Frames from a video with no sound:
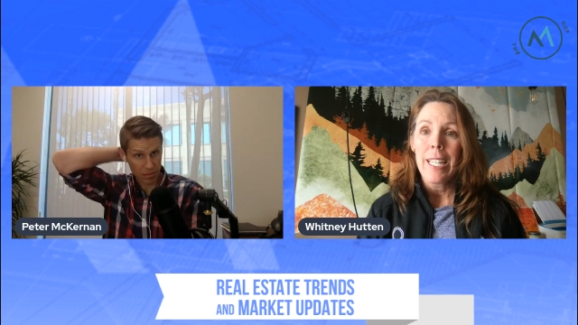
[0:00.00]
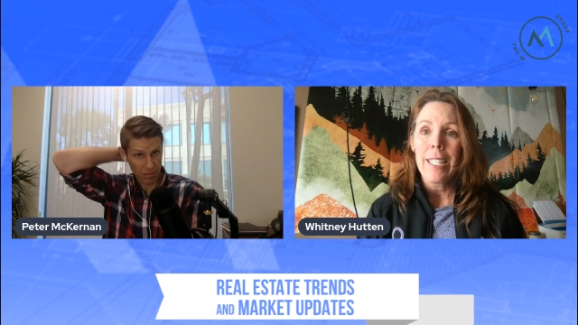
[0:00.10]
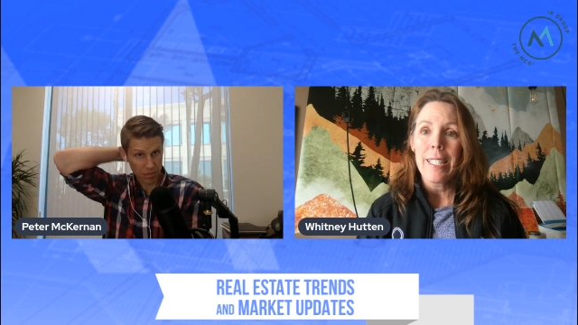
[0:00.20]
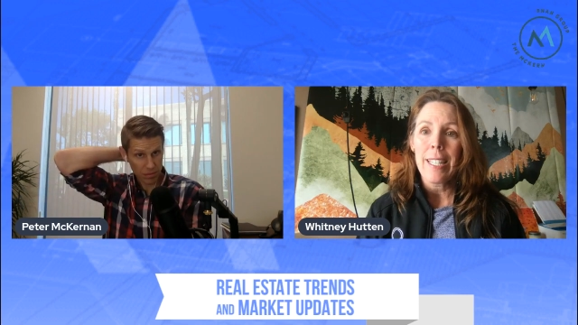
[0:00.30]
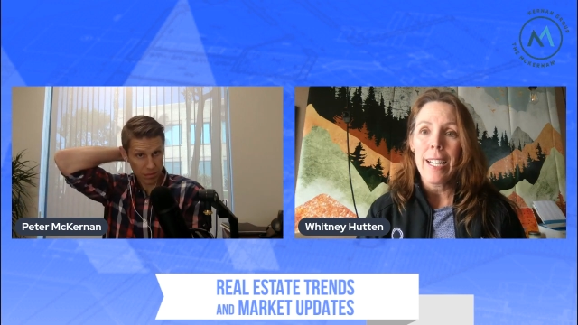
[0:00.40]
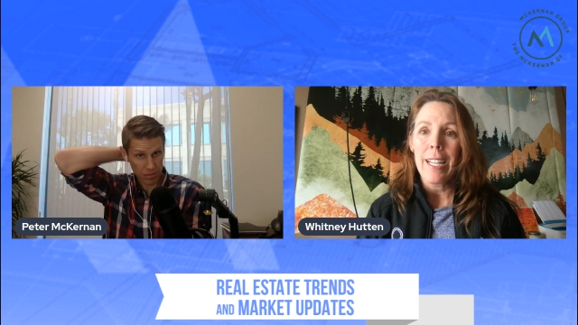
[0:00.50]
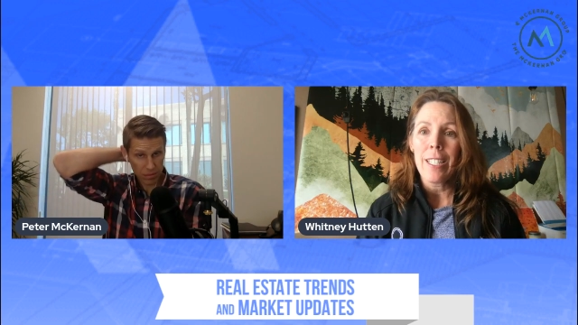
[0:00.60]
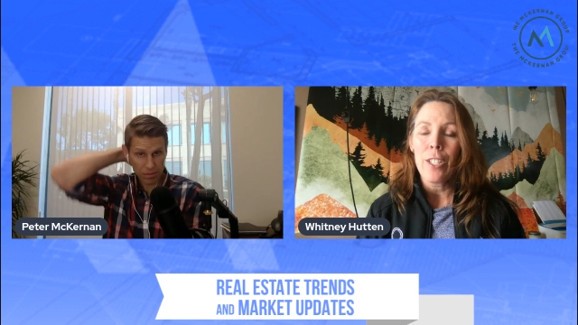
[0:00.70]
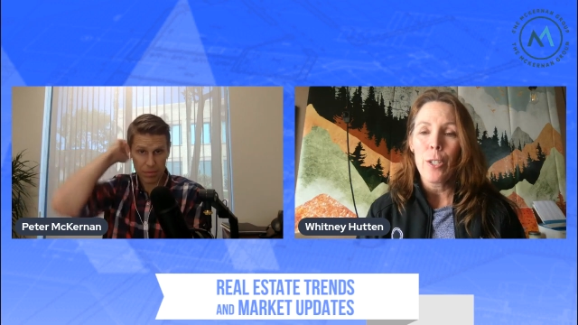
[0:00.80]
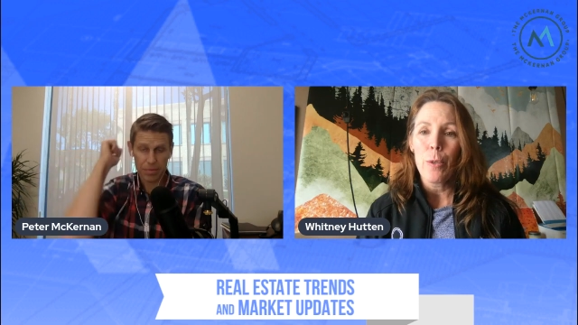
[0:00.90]
Speaker 1: is
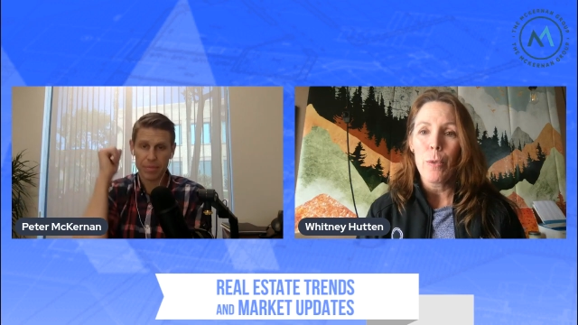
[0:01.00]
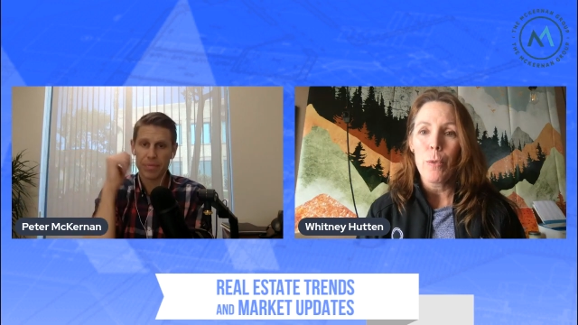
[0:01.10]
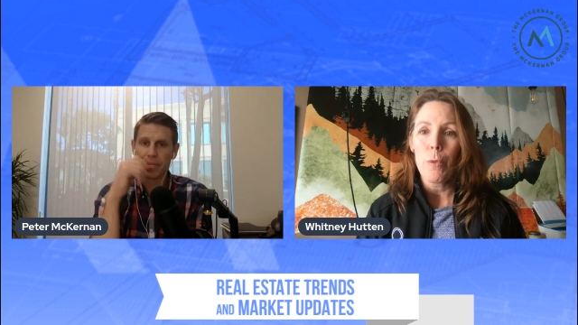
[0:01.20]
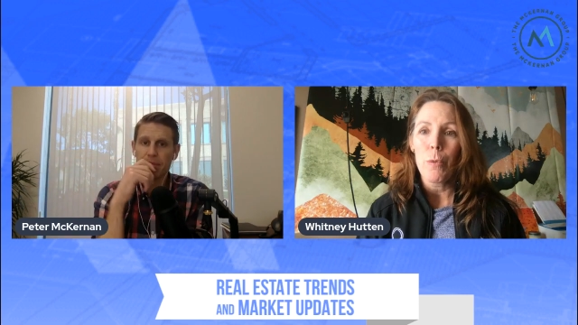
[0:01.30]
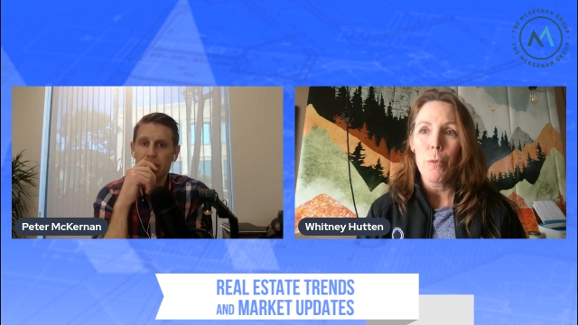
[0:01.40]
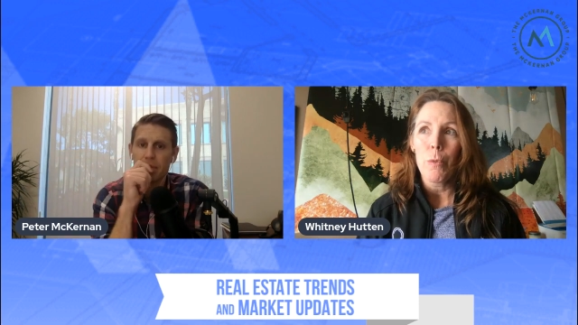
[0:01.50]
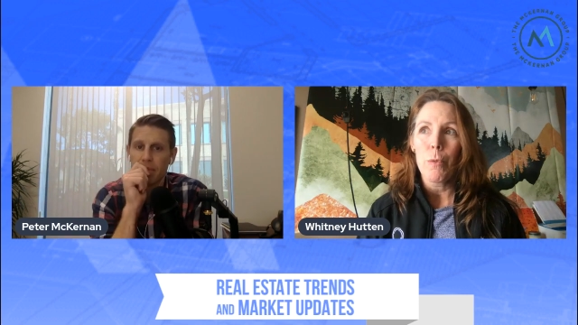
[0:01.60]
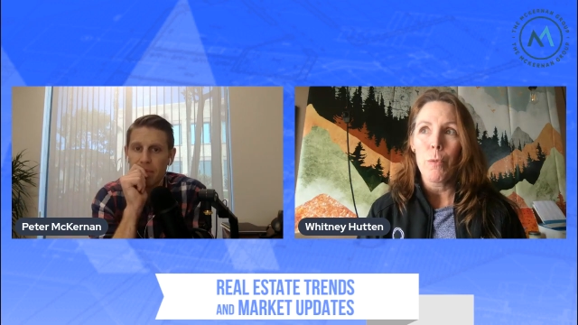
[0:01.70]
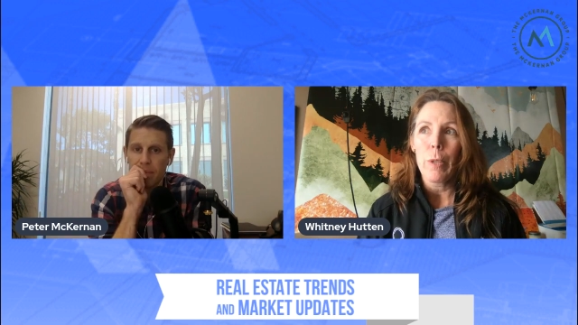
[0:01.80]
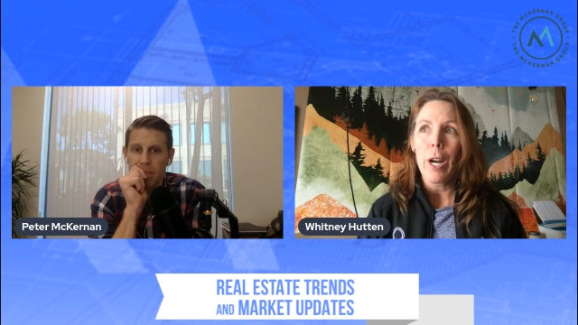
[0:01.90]
that you know we